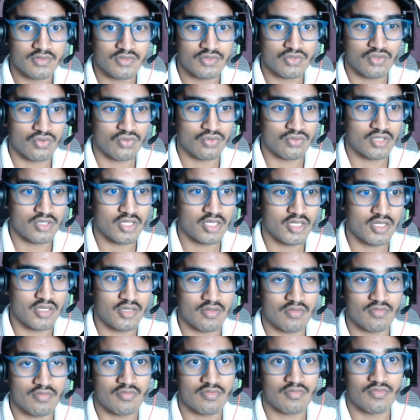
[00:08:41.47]
so
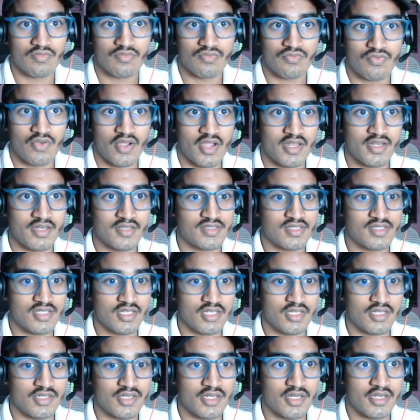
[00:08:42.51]
the file is
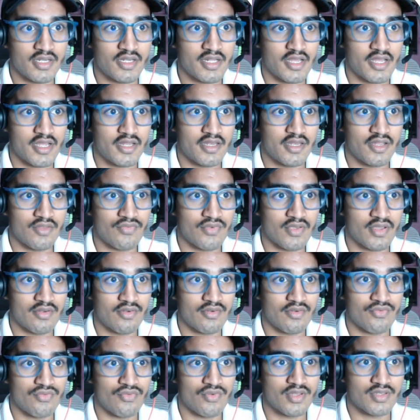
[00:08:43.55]
deleted, and if I
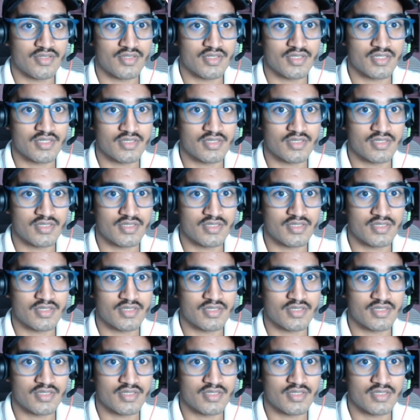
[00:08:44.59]
refresh